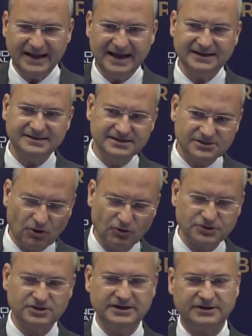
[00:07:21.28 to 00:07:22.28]
And it's
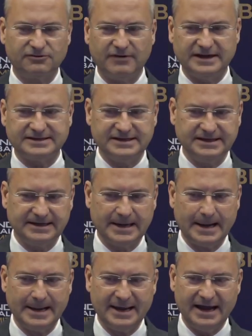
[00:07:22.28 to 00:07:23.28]
also interesting,
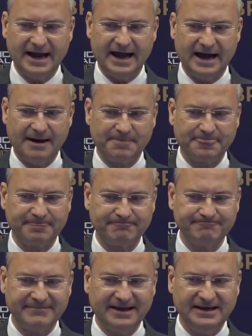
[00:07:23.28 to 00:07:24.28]

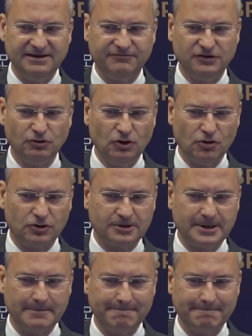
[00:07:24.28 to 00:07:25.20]
if you look